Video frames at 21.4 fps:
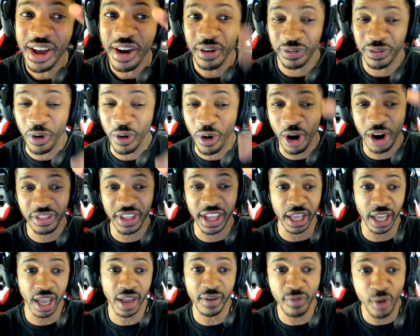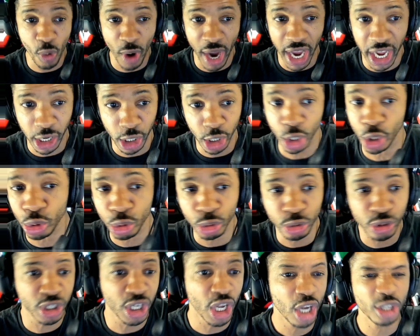for the giveaway
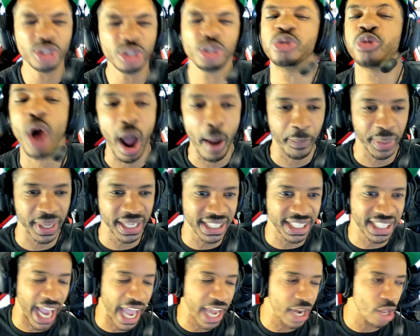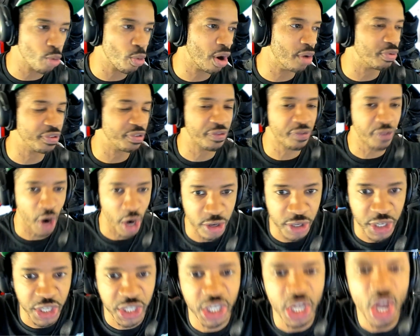news dropping January
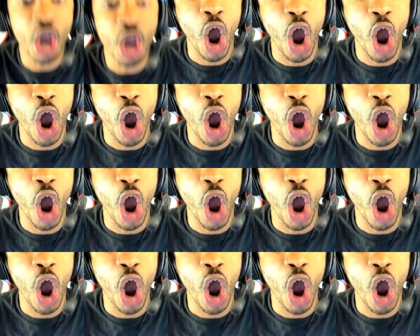1st.